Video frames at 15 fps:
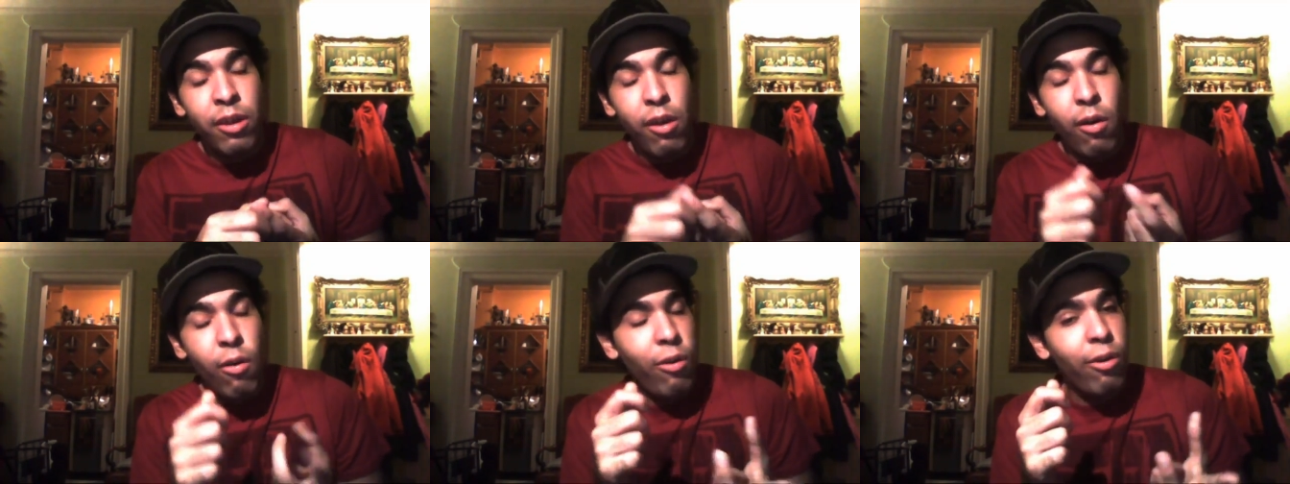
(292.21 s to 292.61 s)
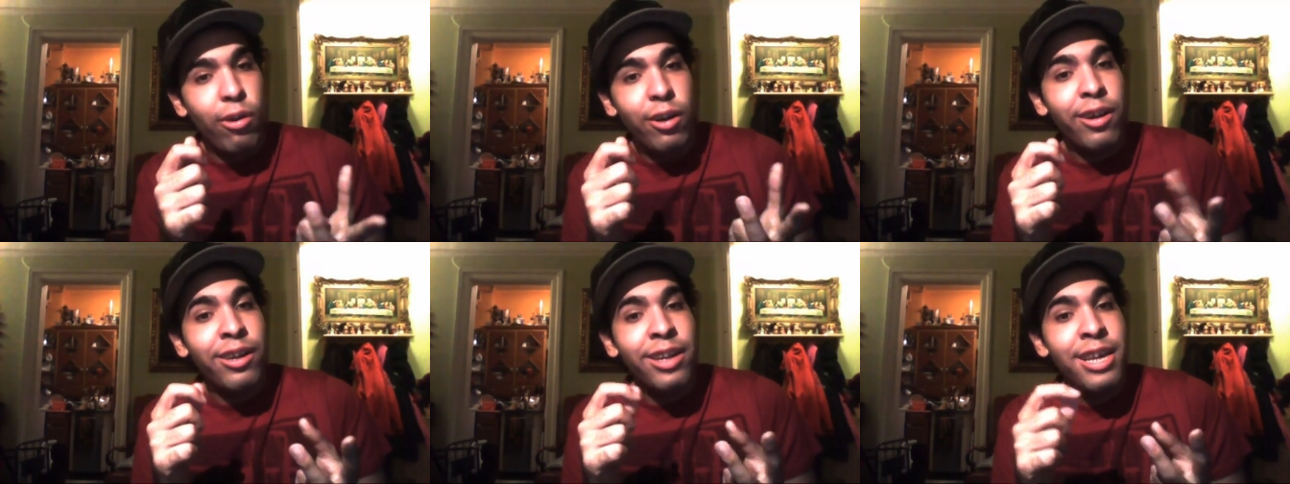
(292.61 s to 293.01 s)

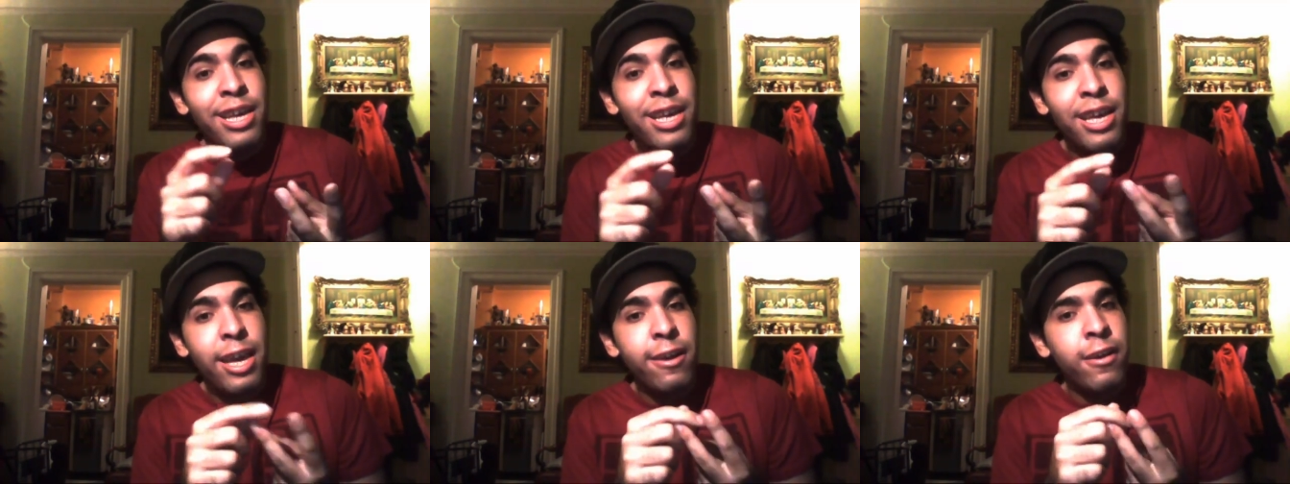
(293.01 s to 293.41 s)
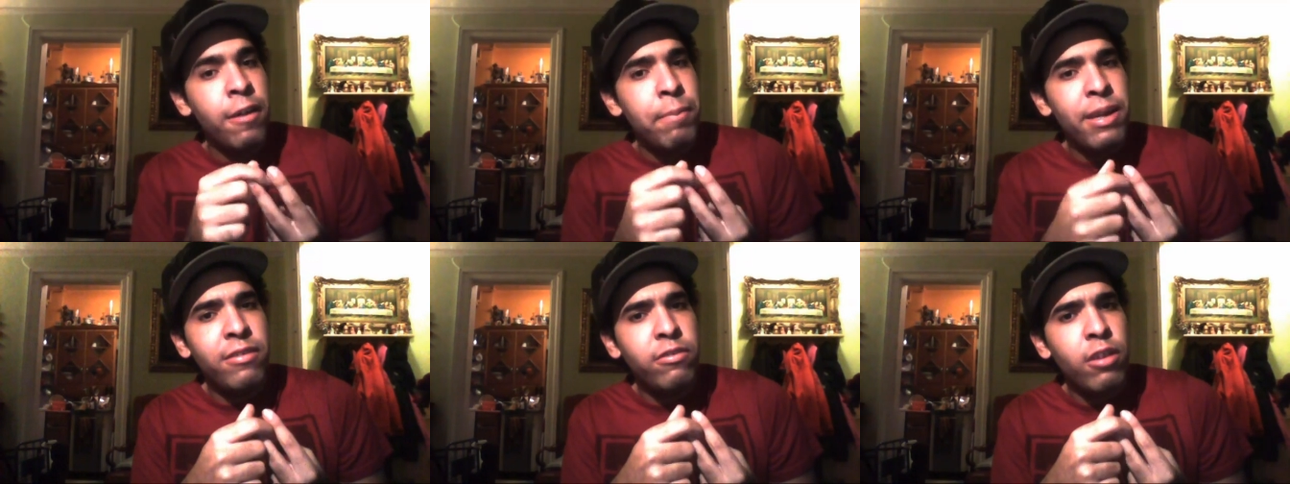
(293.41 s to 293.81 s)
or it could
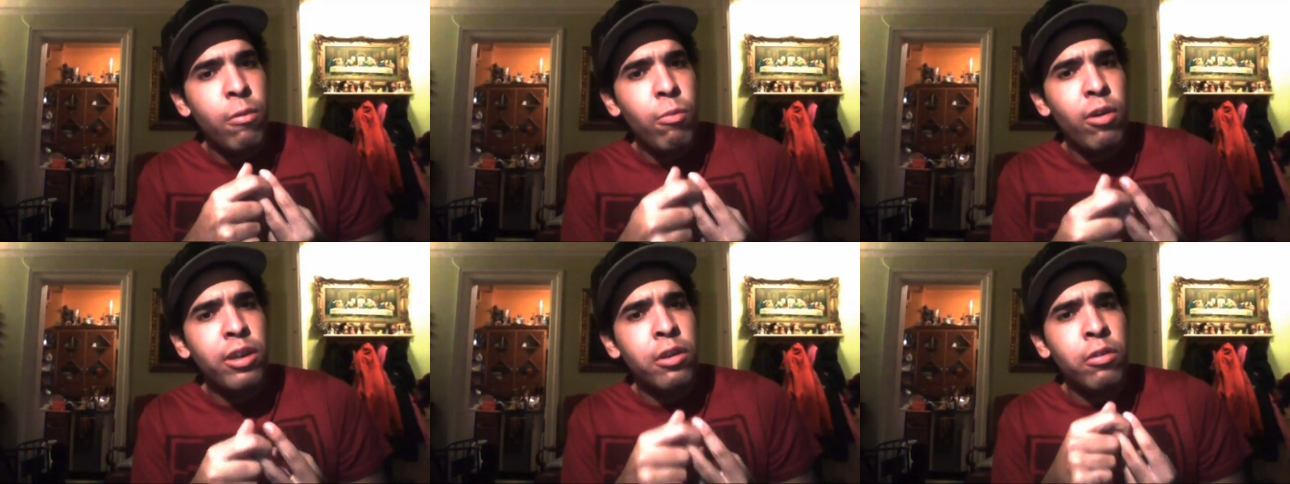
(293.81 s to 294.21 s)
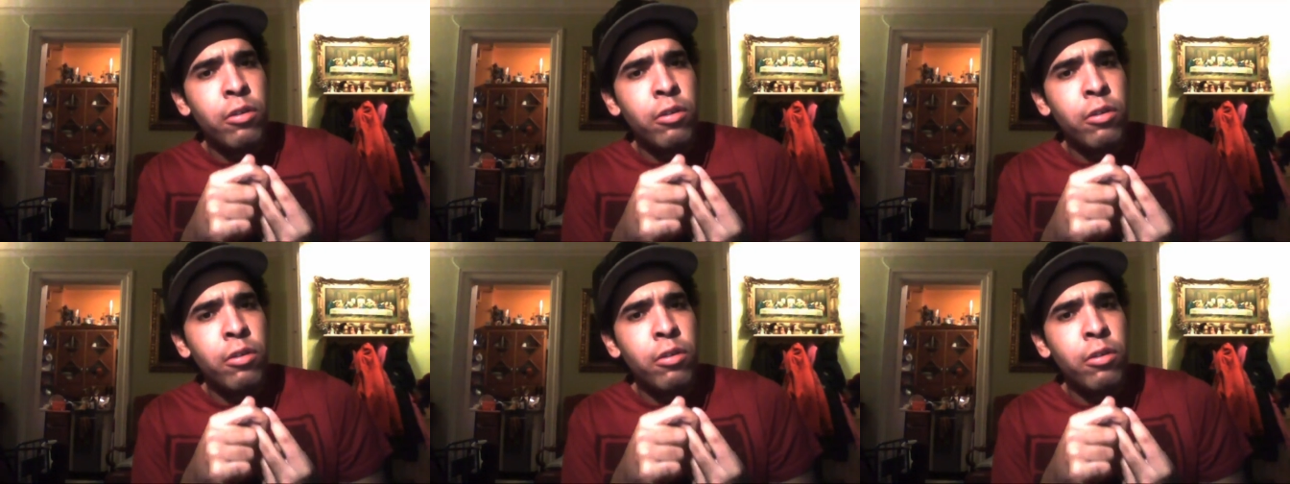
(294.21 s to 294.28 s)
be someone